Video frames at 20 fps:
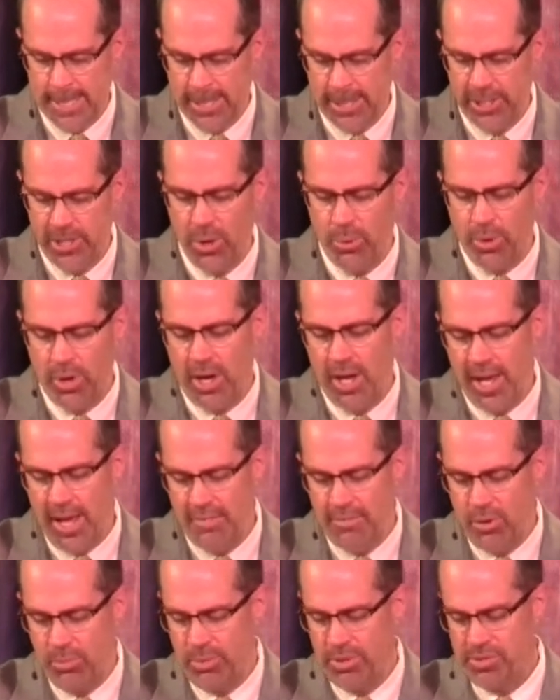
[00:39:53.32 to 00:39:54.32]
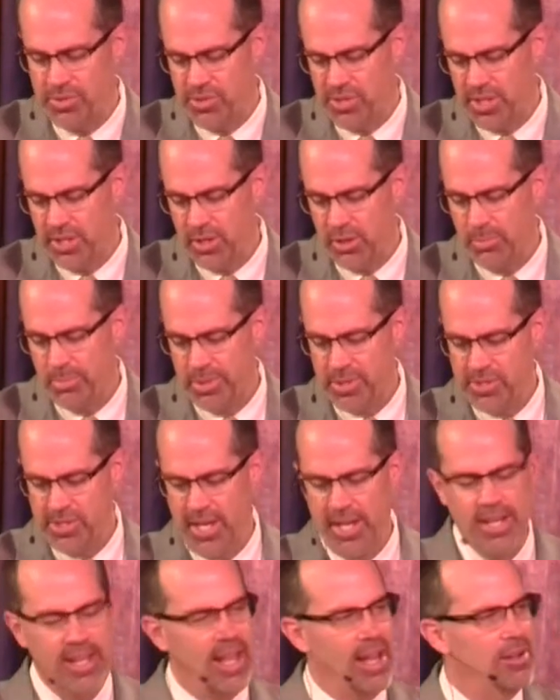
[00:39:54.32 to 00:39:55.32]
You know where I have almost
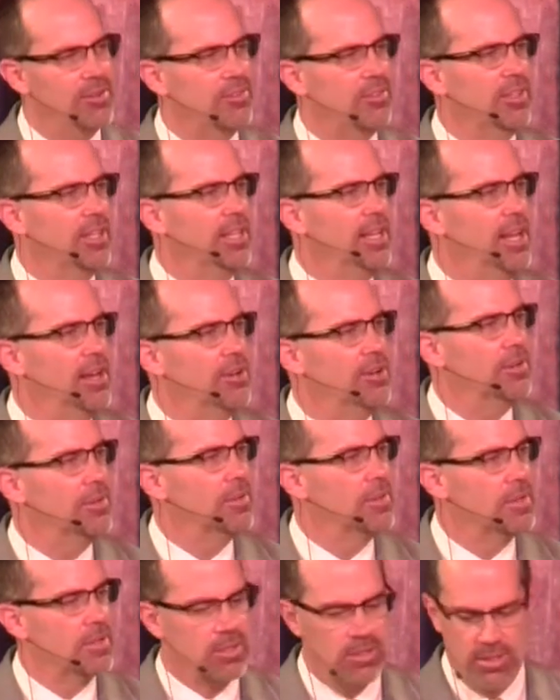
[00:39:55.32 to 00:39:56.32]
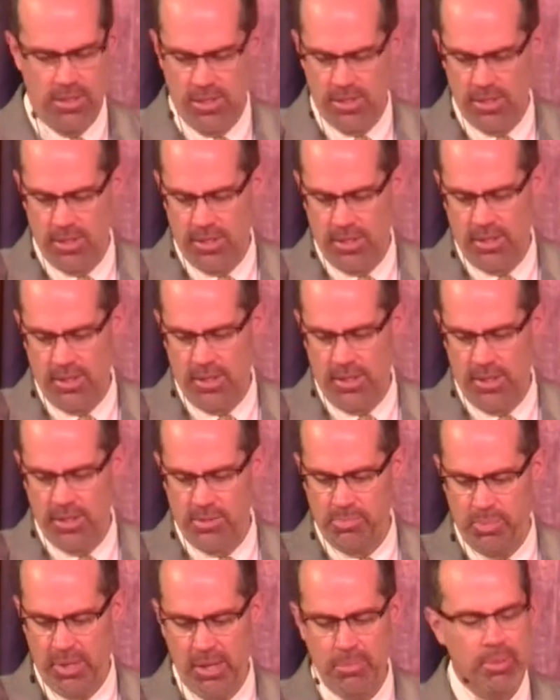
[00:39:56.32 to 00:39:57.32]
0% counseling now? Is
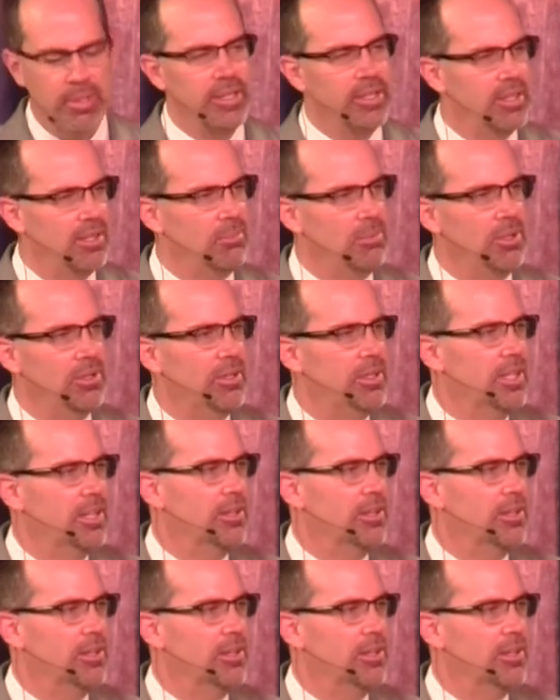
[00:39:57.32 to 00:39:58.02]
people in community